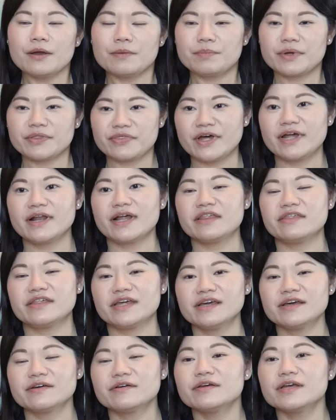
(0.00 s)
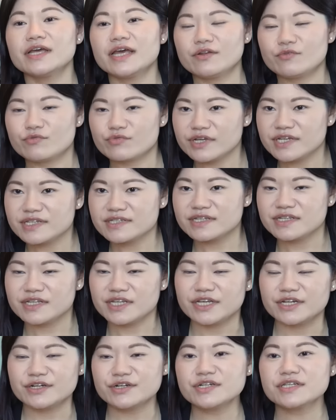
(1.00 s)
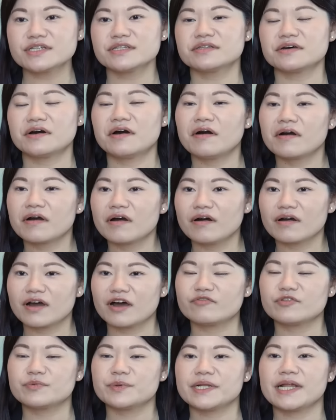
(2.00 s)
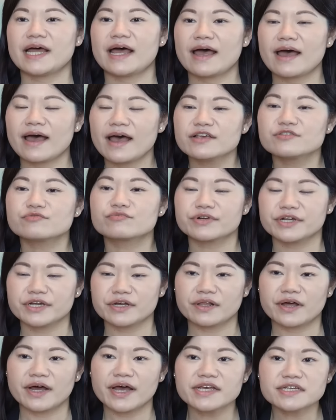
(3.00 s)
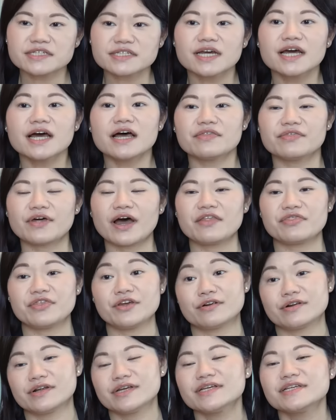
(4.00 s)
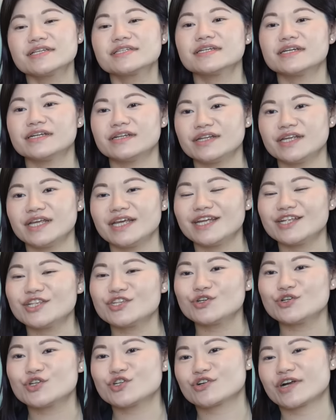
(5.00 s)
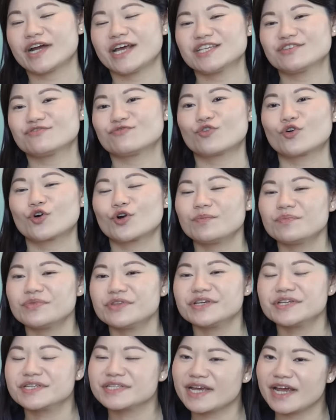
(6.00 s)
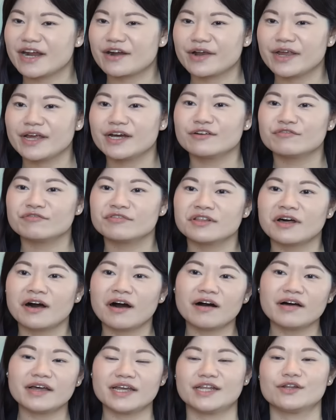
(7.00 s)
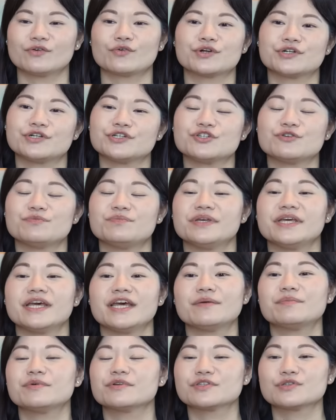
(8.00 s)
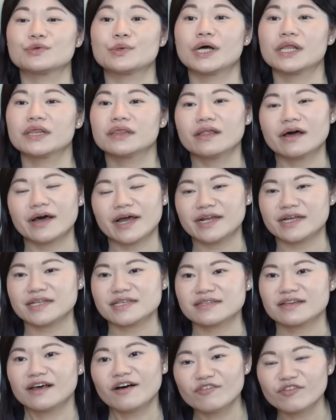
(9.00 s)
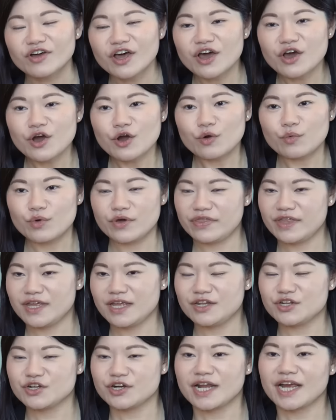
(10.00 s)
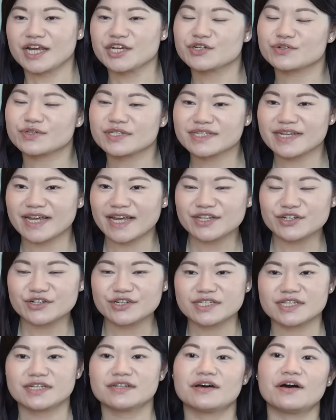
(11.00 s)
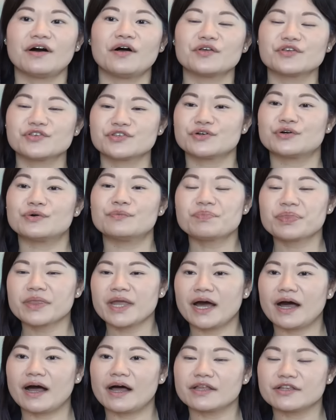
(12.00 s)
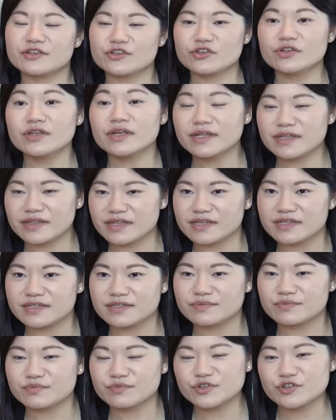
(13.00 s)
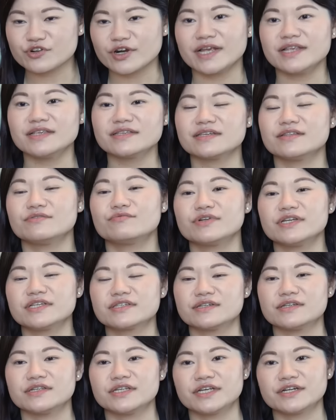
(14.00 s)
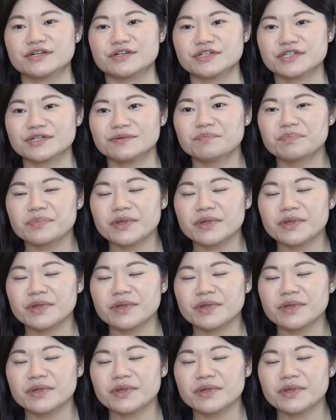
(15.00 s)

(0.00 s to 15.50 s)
But then I think in recent years, the Hong Kong government has realized that there is a need to transform this area of law in order to be able to align itself with international standards and also these trends in recent years.